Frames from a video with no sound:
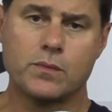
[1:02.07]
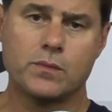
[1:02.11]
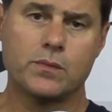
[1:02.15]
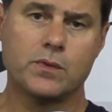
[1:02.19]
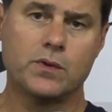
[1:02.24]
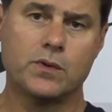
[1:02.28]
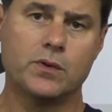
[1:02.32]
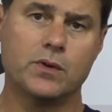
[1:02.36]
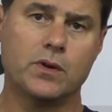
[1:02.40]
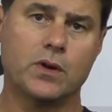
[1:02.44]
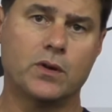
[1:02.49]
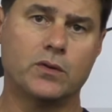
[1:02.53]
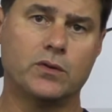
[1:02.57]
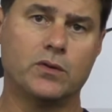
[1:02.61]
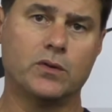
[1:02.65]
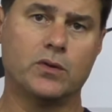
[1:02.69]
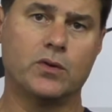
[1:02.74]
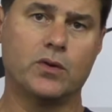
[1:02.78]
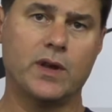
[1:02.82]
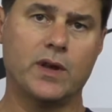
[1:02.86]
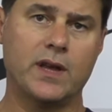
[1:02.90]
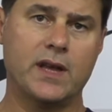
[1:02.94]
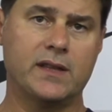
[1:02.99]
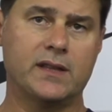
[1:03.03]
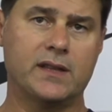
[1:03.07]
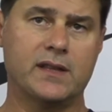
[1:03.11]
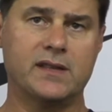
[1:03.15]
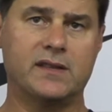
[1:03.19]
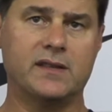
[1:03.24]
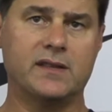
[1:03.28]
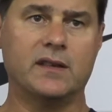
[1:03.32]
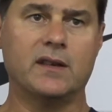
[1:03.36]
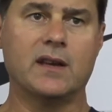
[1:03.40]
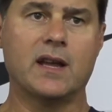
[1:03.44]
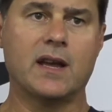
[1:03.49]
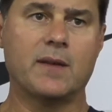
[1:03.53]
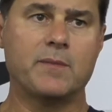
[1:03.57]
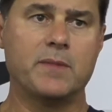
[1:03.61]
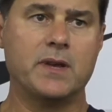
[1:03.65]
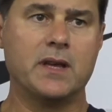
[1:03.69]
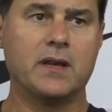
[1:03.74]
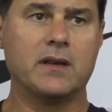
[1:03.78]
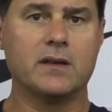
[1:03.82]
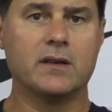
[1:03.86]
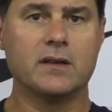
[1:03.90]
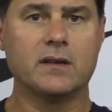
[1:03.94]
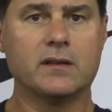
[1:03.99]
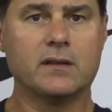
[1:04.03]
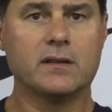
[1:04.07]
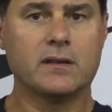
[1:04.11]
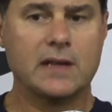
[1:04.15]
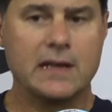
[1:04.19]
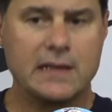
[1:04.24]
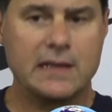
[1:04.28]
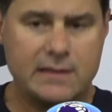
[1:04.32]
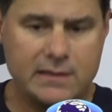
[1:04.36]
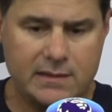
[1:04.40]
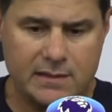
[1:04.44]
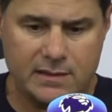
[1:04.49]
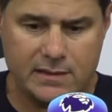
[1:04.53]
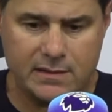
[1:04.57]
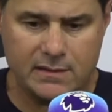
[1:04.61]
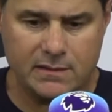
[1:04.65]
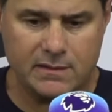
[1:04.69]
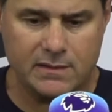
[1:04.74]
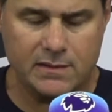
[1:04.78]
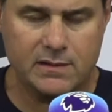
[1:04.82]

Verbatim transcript: you know, to create this dynamic that